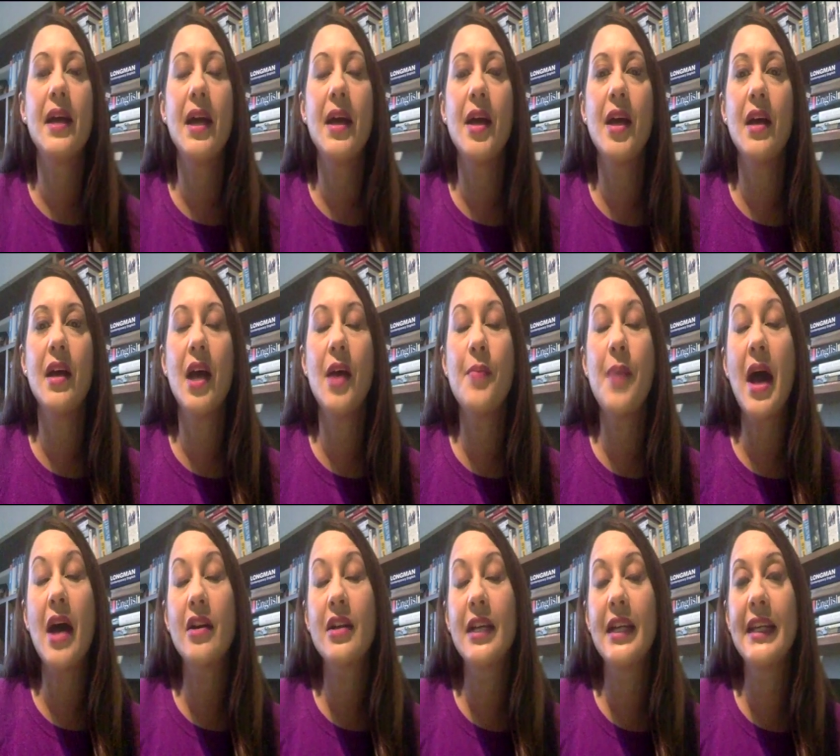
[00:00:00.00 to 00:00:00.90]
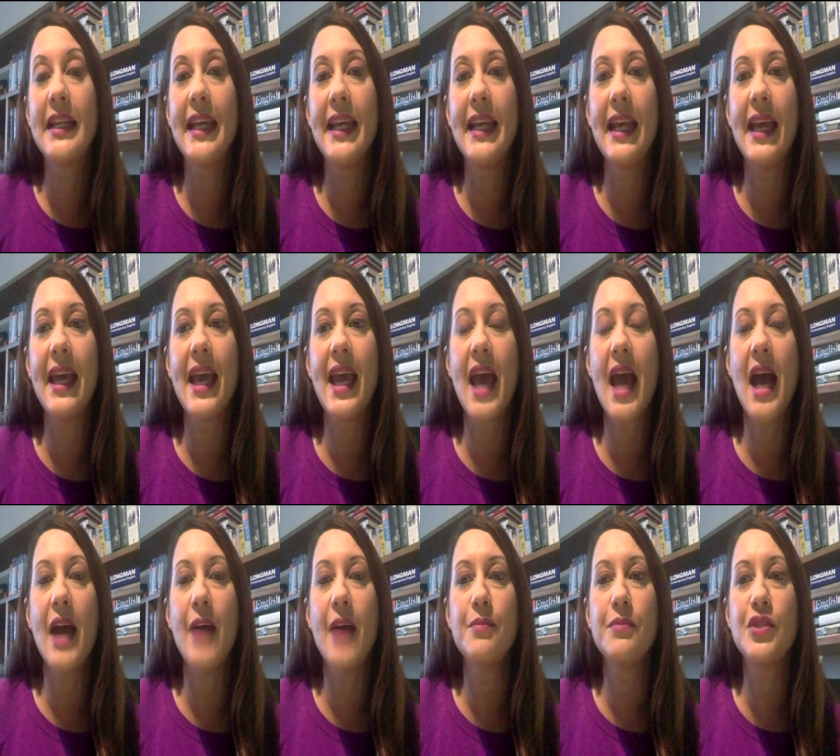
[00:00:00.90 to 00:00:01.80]
uh, about Lungile,
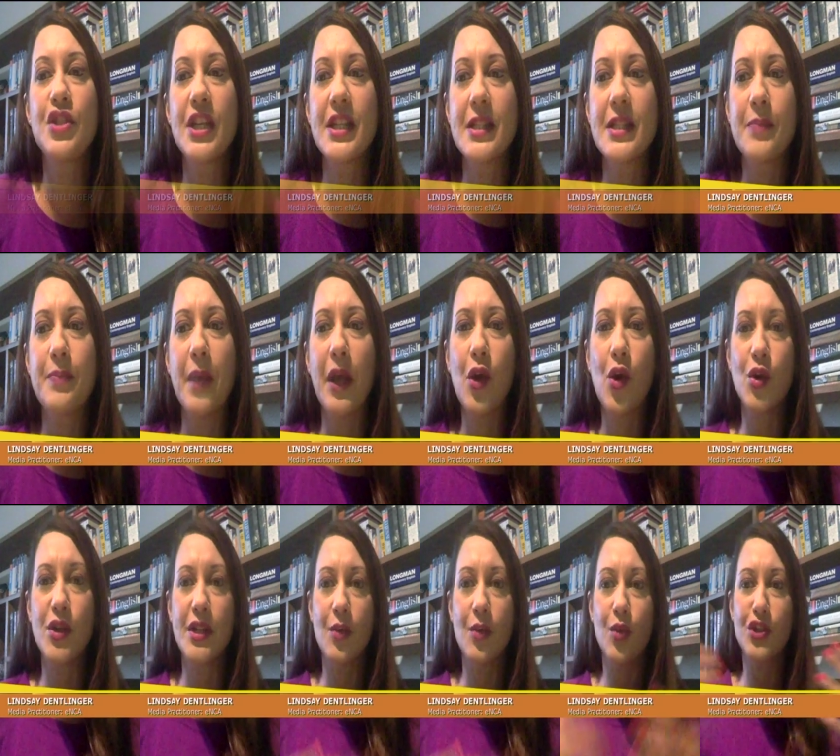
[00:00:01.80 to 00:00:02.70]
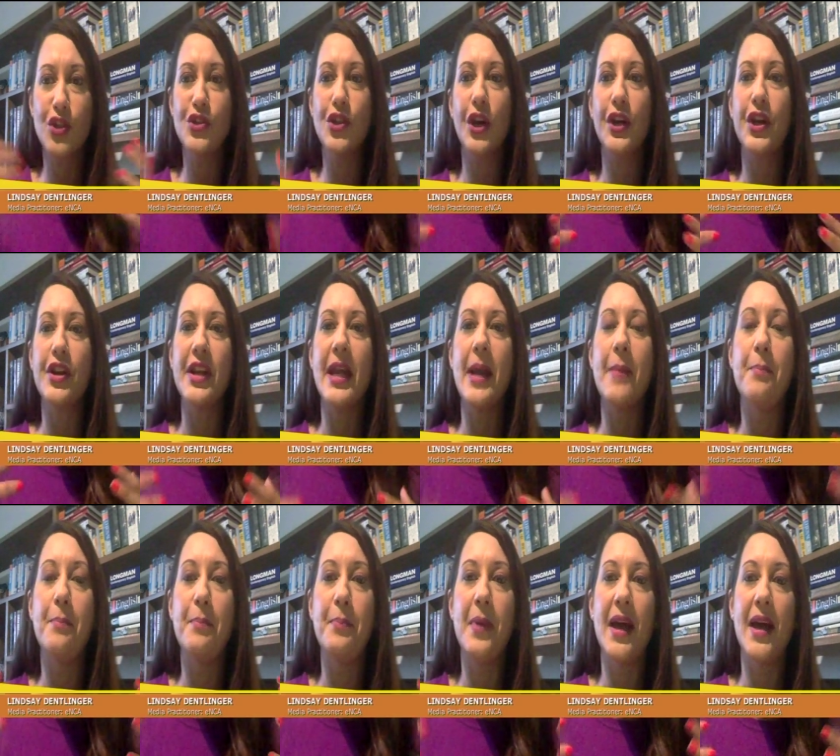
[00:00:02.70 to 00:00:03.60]
um, just because he was not only
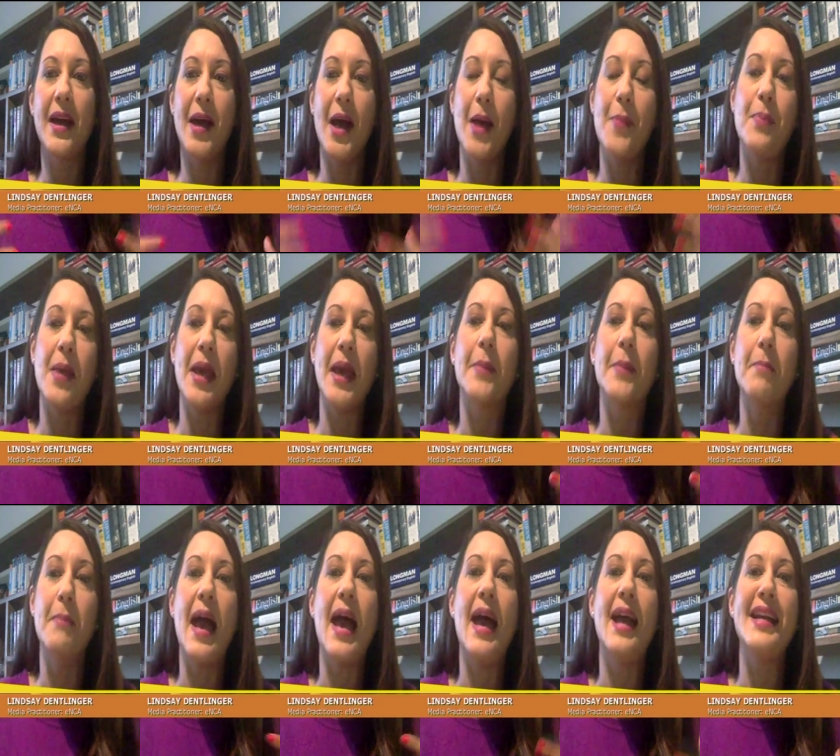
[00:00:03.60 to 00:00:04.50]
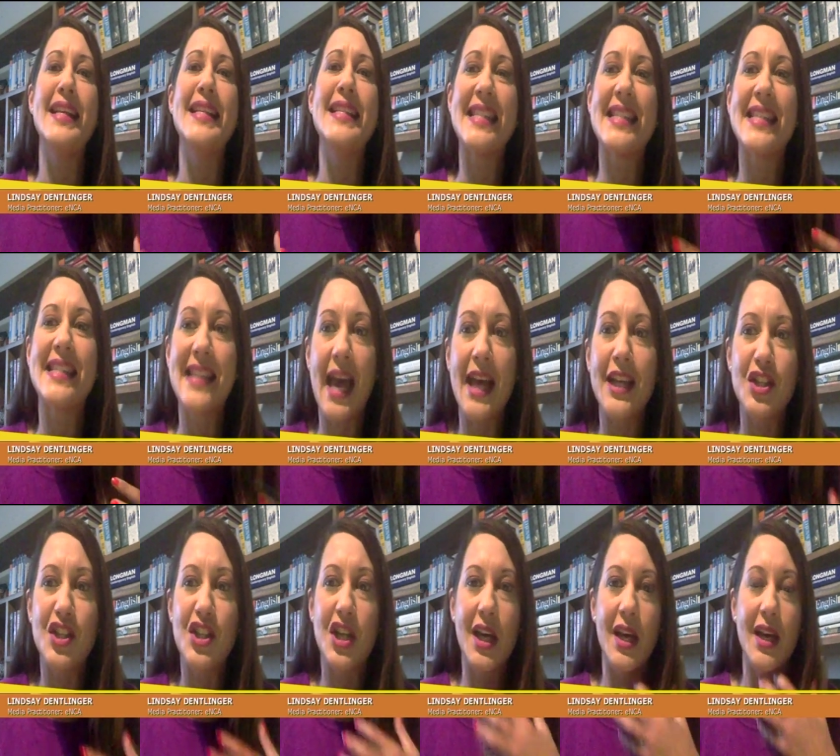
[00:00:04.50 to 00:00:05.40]
a, a big man in
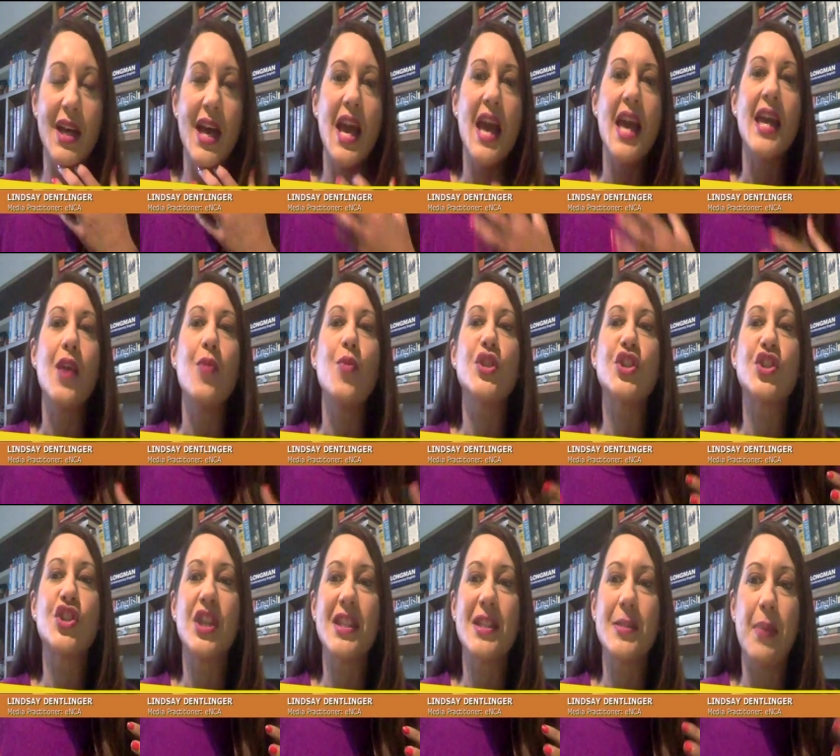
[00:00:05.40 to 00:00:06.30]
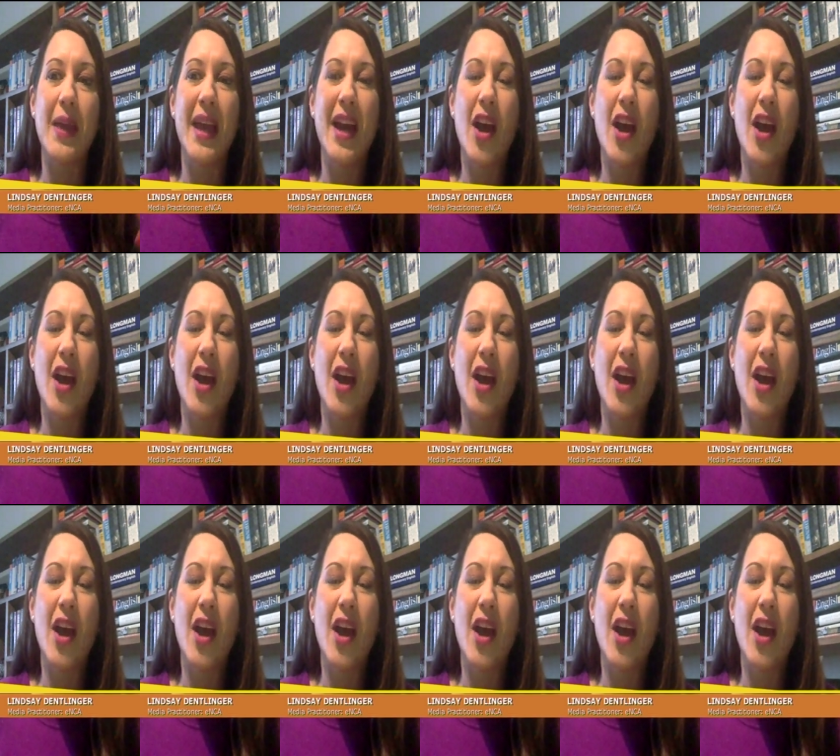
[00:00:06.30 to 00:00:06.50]
stature, he was just